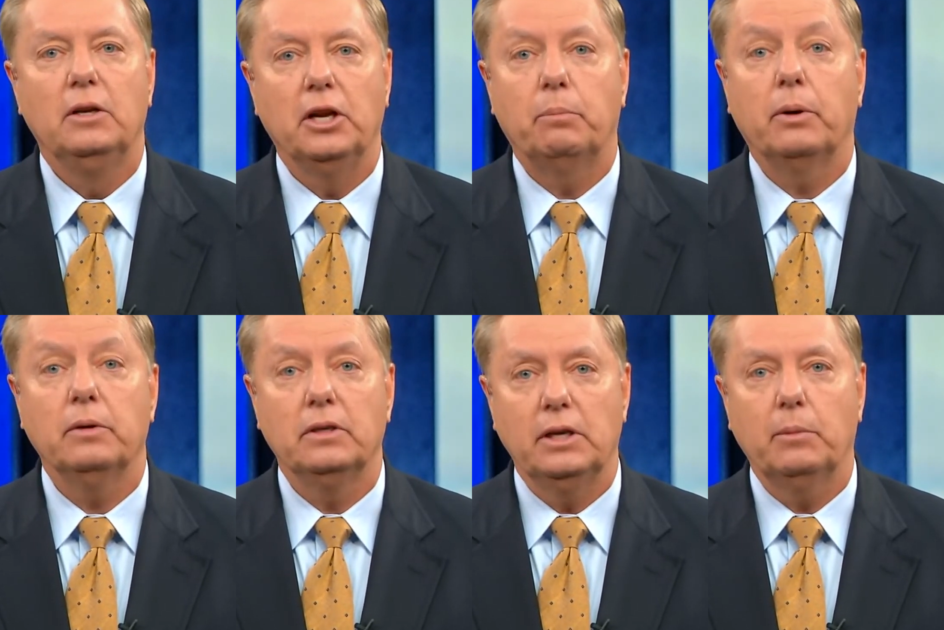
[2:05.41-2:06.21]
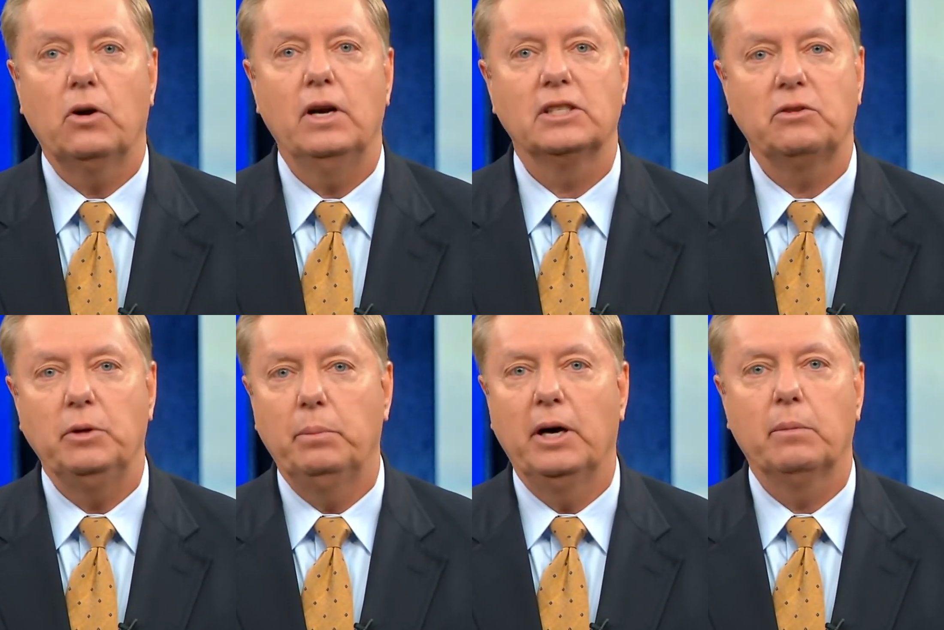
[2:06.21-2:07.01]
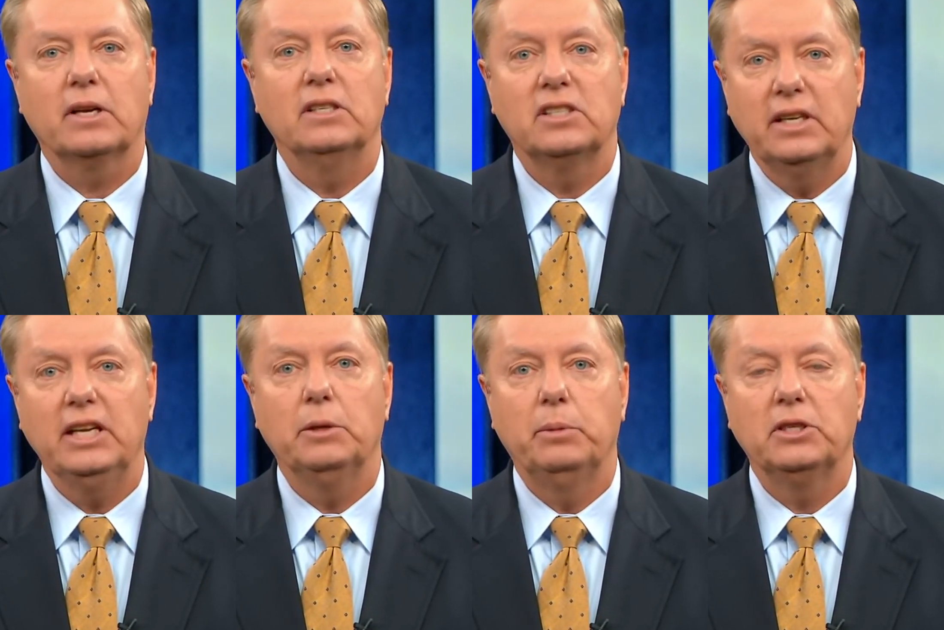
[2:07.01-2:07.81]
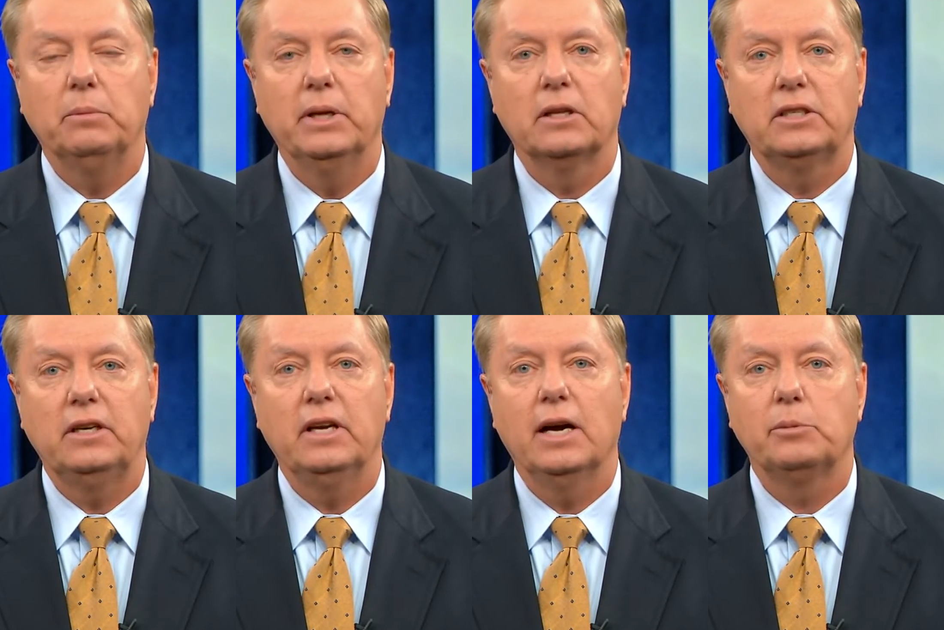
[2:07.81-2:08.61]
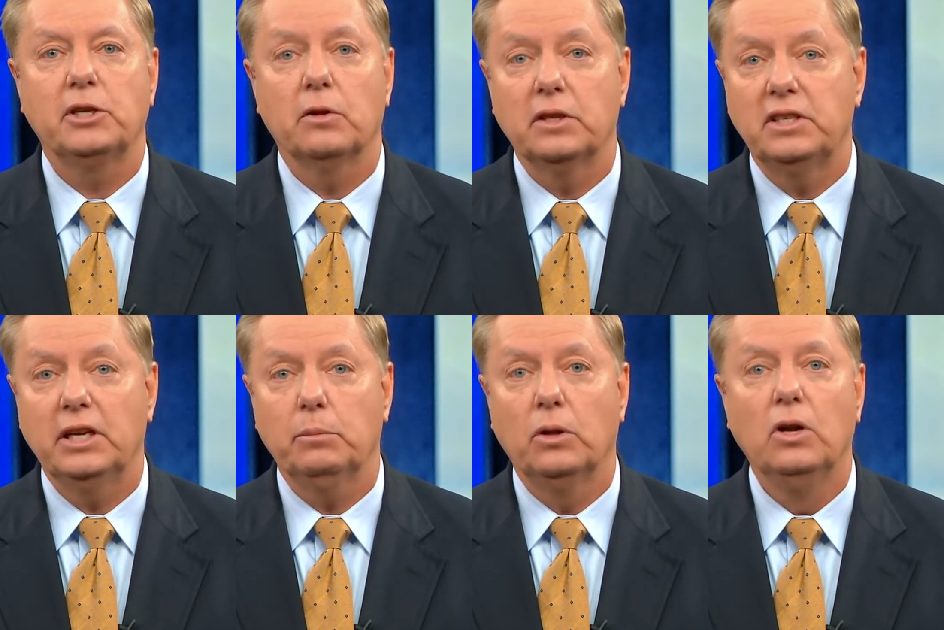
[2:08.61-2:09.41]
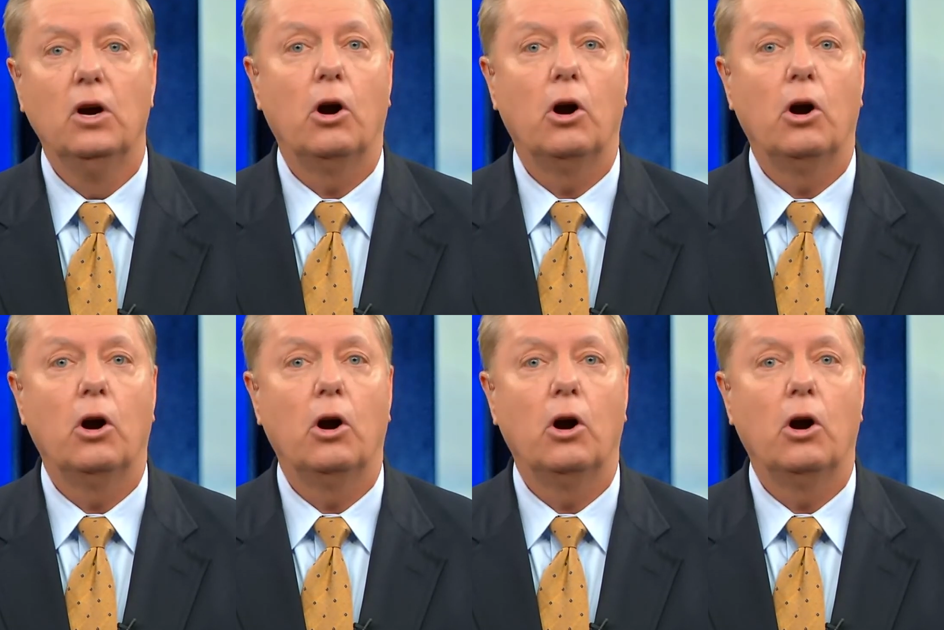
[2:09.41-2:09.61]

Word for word: De- Democrats and Republicans need to put the military option on the table,